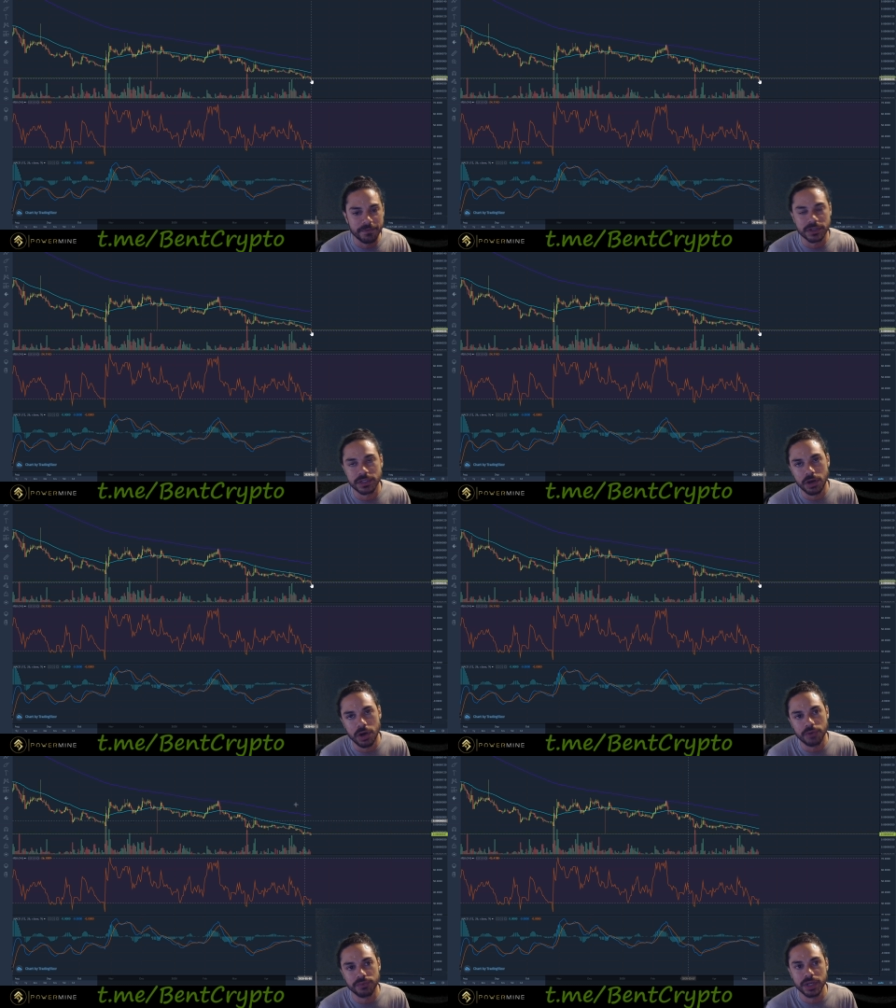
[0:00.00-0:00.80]
there's an
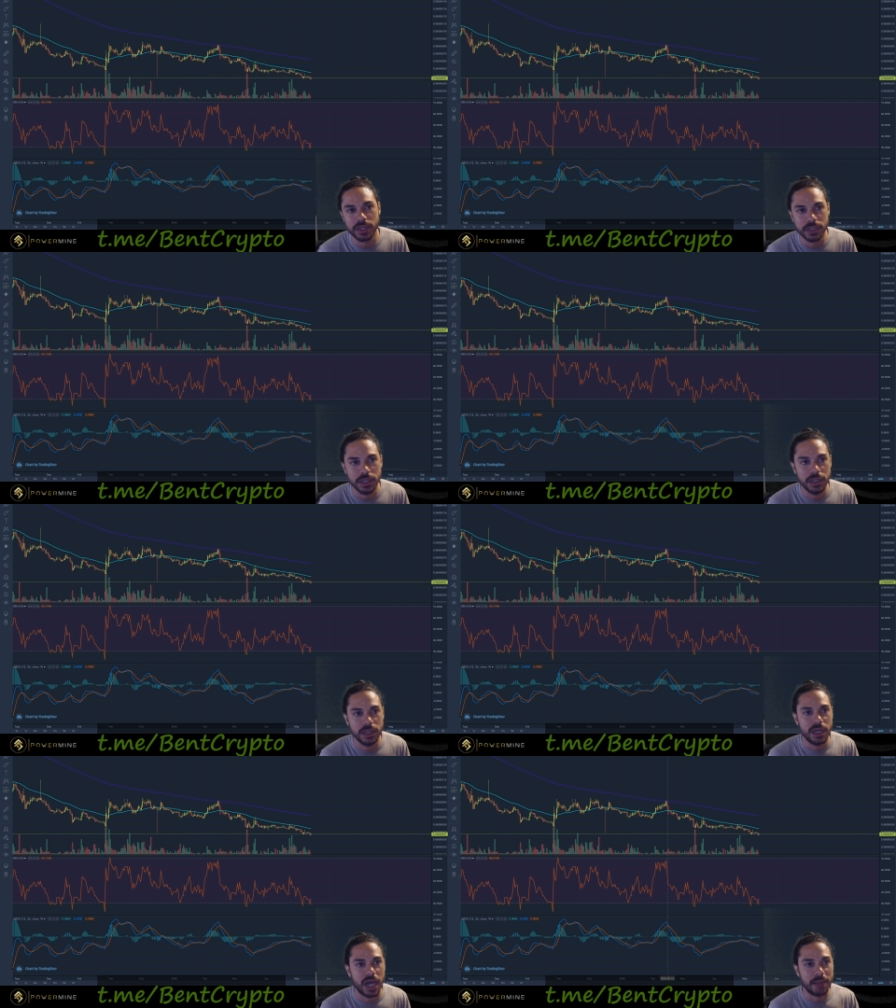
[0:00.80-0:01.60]
alt run,
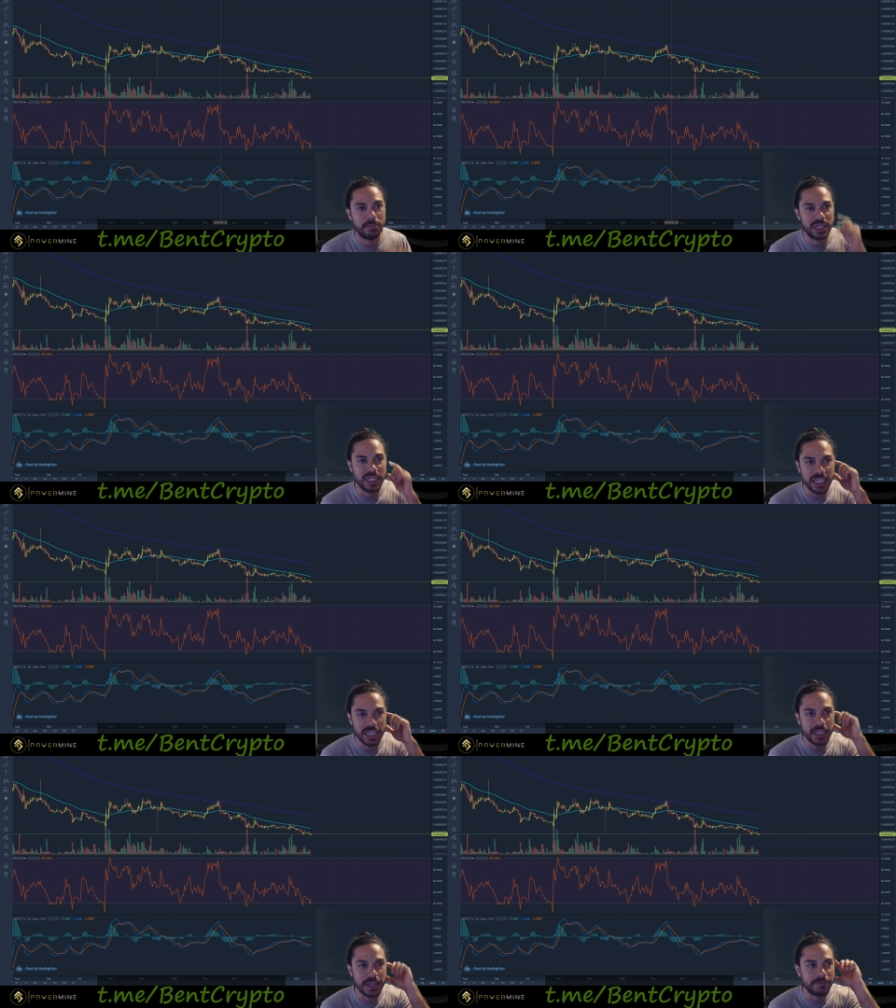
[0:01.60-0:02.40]
I
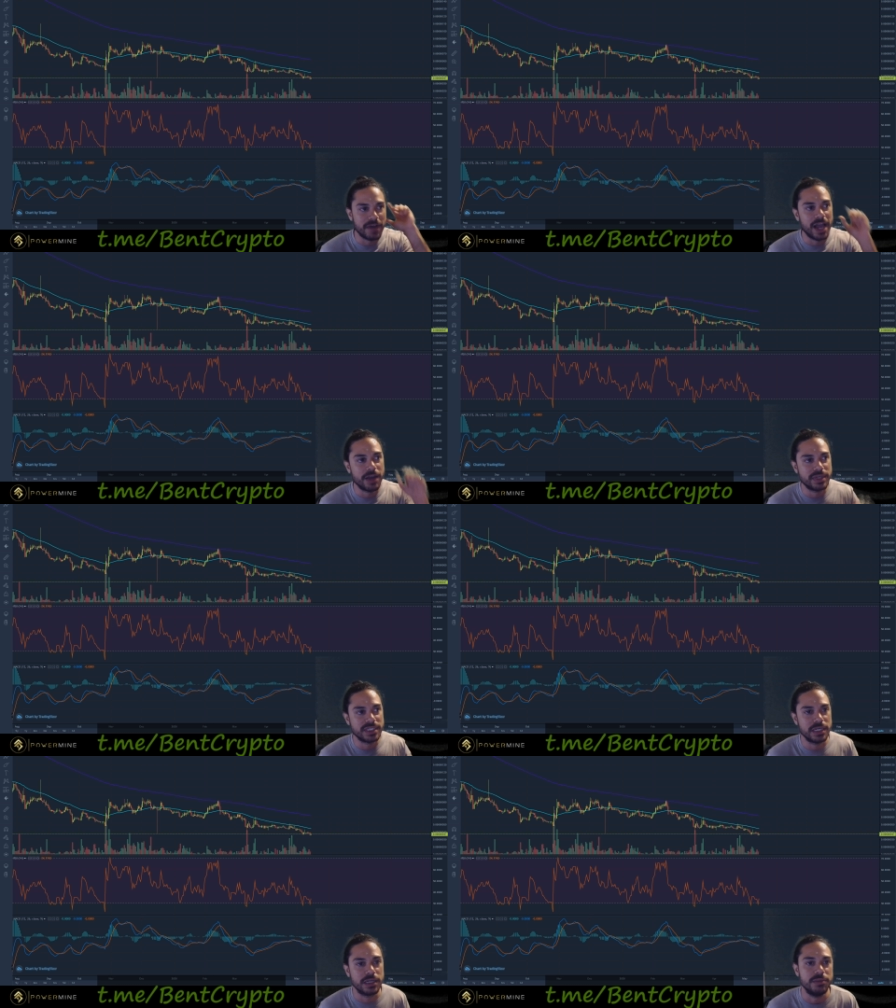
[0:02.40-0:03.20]
believe
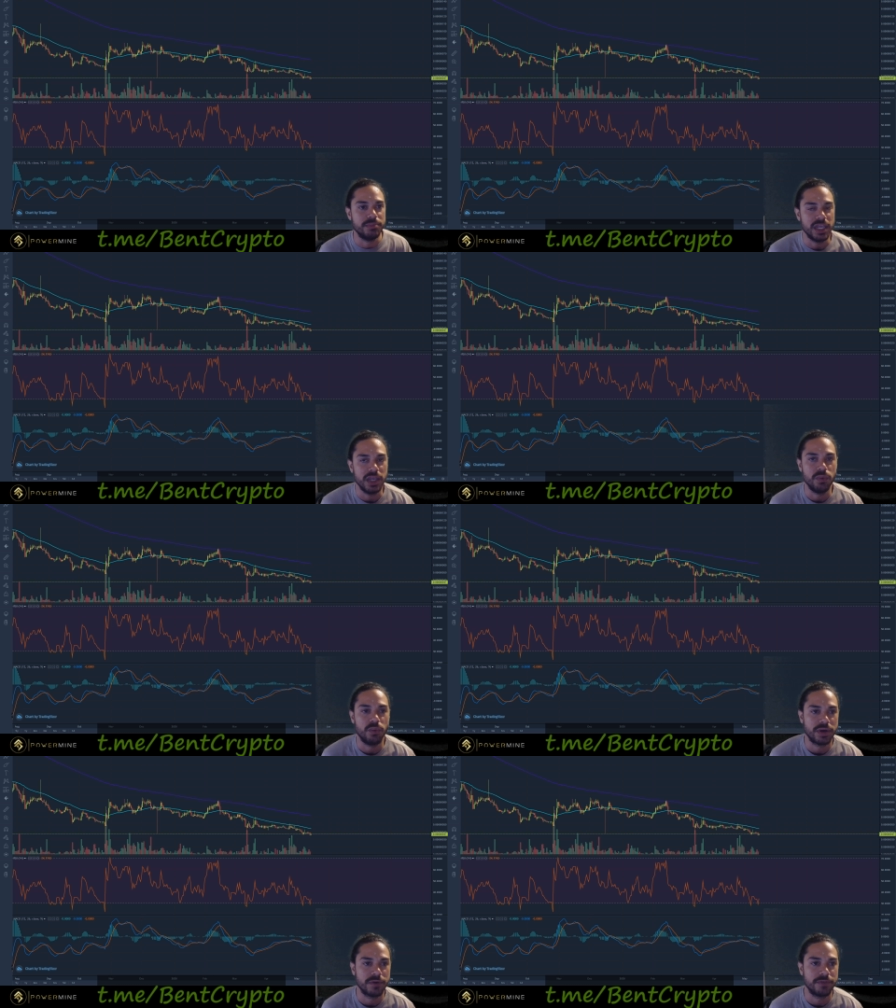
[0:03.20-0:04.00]
IOST could be
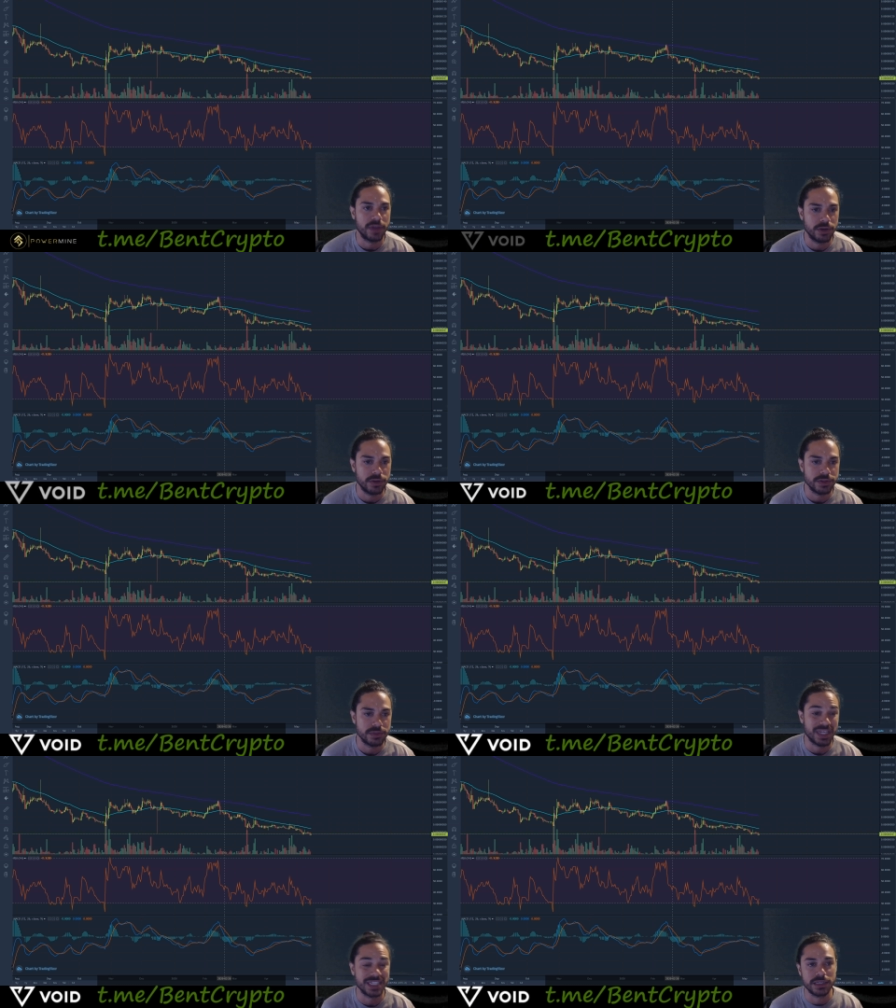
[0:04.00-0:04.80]
one of those
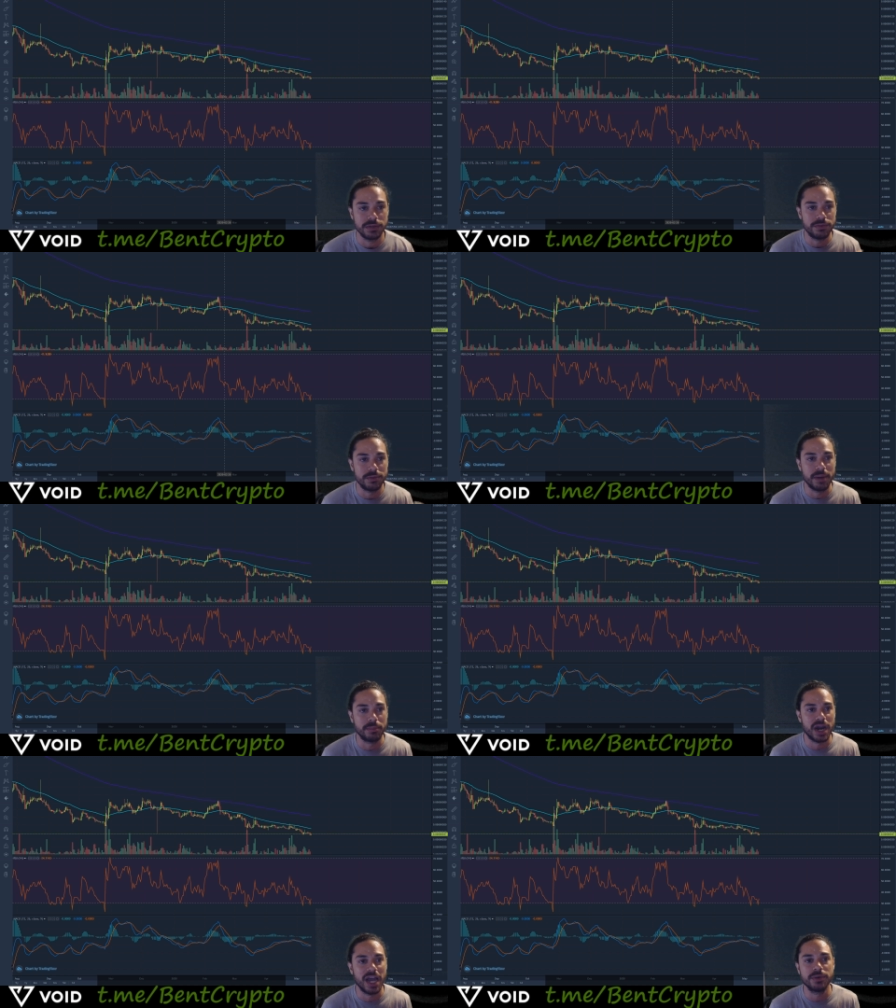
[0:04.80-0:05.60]
because
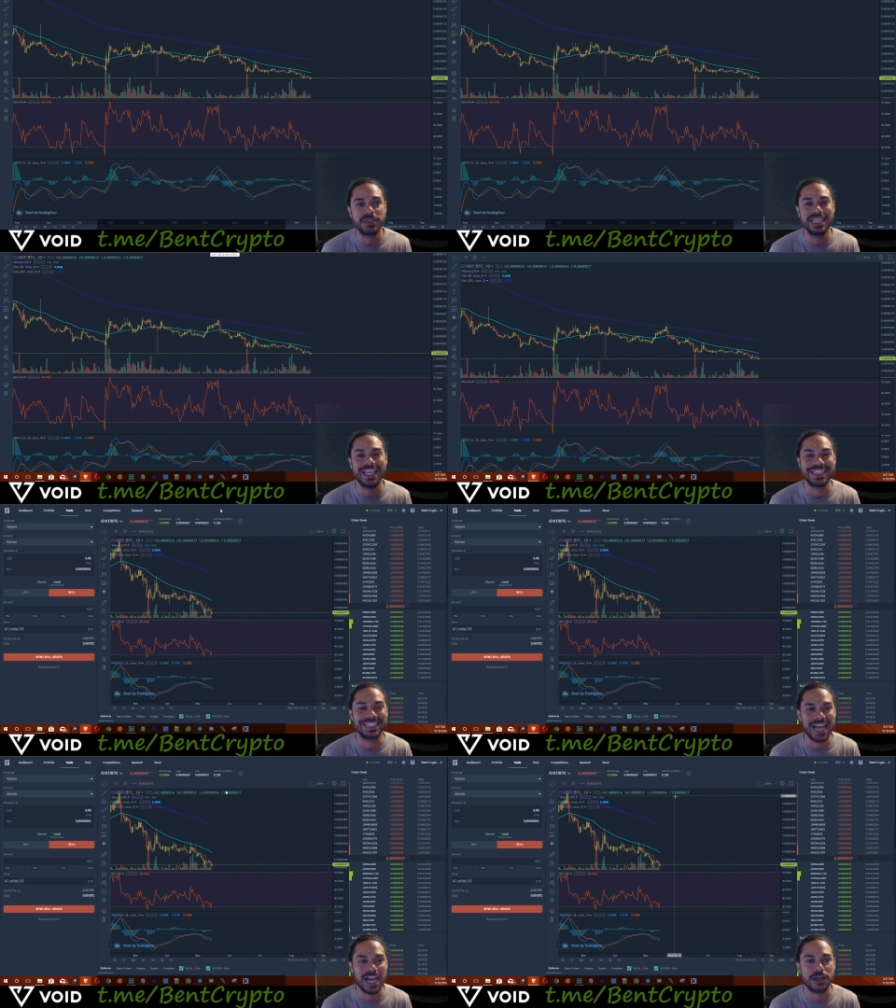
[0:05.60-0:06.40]
remember IOST has
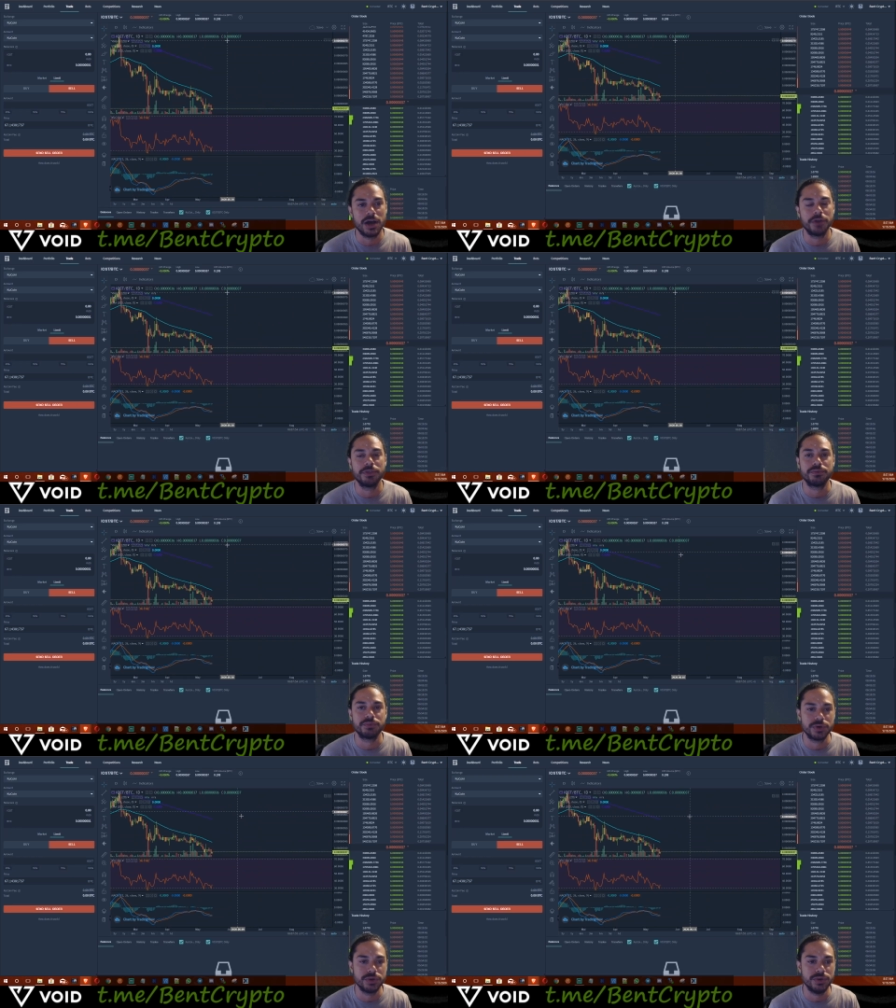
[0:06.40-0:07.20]
not gone
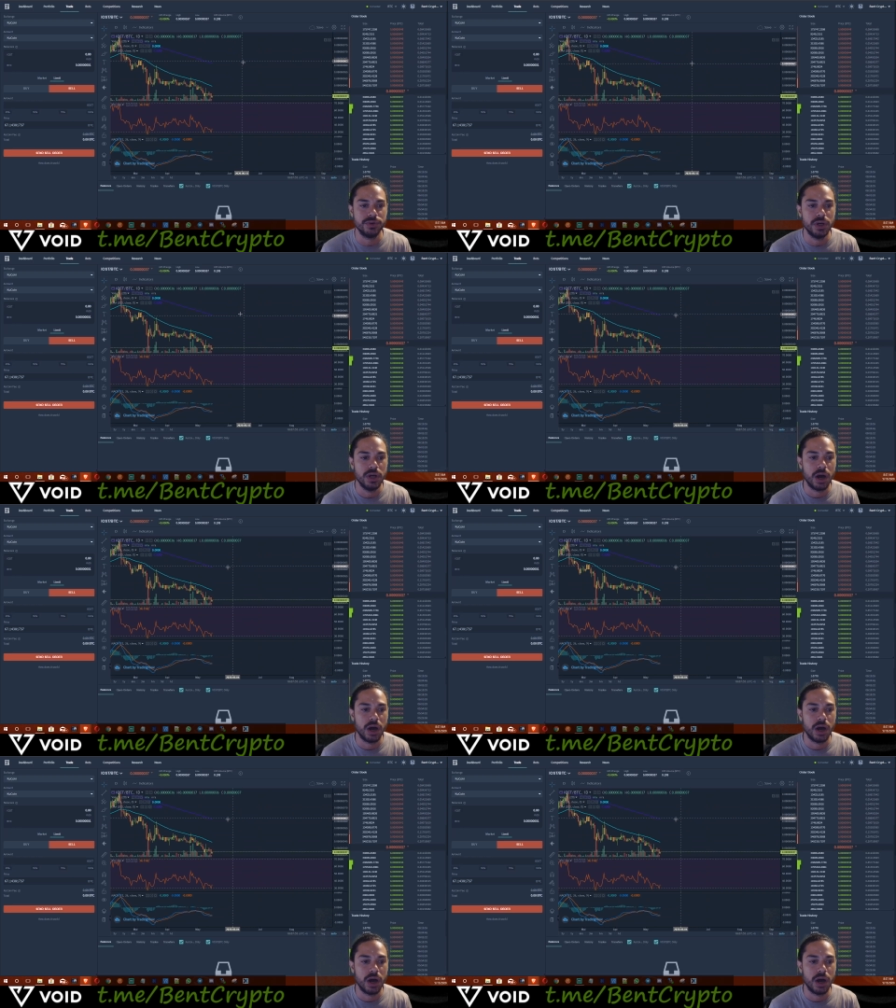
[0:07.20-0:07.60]
through